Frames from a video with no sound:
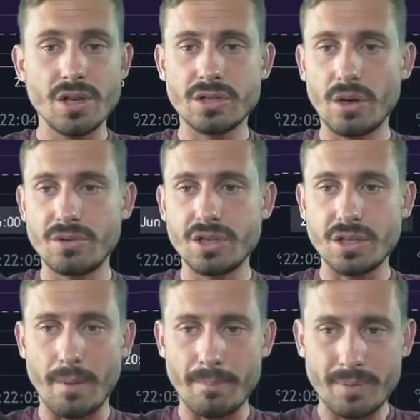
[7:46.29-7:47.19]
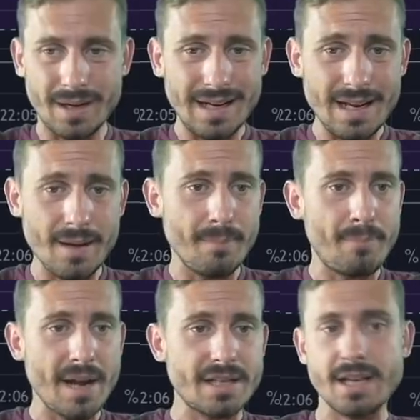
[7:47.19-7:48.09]
So just clear,
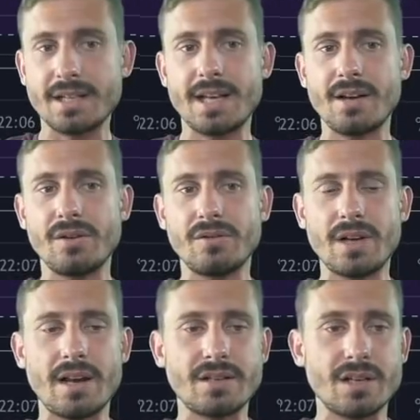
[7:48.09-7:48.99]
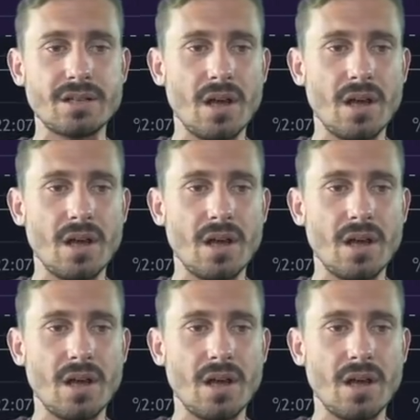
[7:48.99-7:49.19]
basic technical analysis.